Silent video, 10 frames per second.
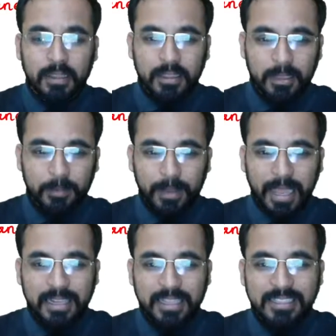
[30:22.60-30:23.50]
The
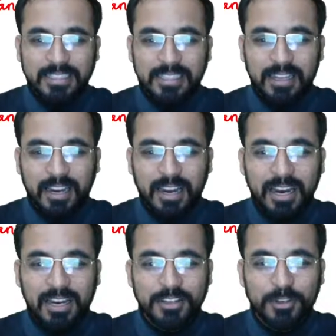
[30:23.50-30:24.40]
pallets
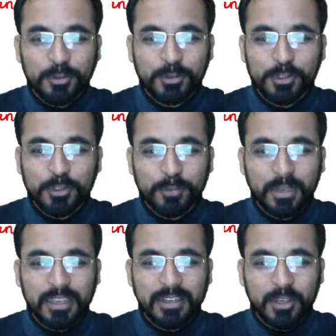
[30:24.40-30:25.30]
are used to
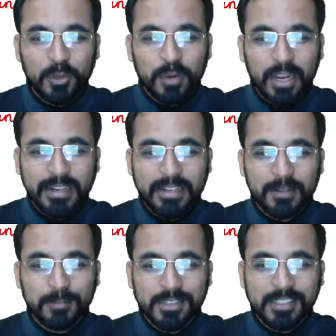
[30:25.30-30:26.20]
make new
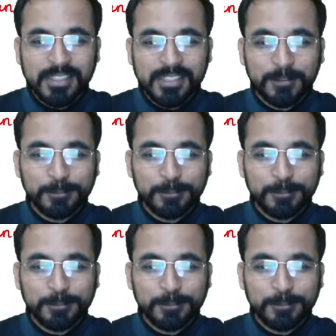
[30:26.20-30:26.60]
items.